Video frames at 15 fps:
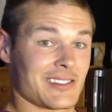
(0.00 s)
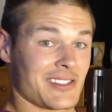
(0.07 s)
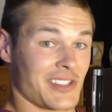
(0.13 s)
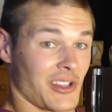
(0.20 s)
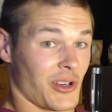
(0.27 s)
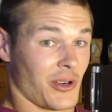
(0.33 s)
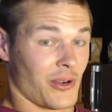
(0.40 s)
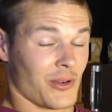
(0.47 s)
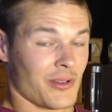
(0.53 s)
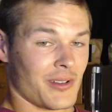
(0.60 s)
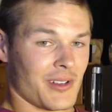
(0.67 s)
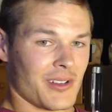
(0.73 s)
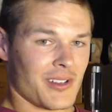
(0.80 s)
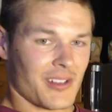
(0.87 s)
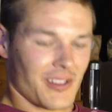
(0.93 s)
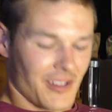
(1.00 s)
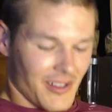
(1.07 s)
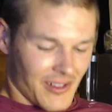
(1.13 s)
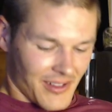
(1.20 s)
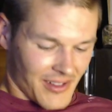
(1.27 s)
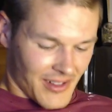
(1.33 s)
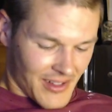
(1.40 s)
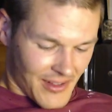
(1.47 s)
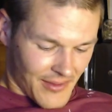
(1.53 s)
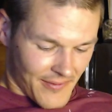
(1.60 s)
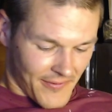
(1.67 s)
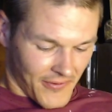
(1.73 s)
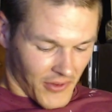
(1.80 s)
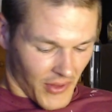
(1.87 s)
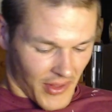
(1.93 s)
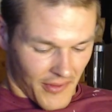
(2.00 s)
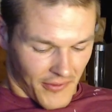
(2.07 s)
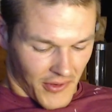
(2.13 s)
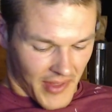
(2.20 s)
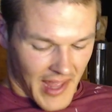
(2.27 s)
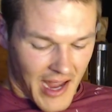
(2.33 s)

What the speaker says: So for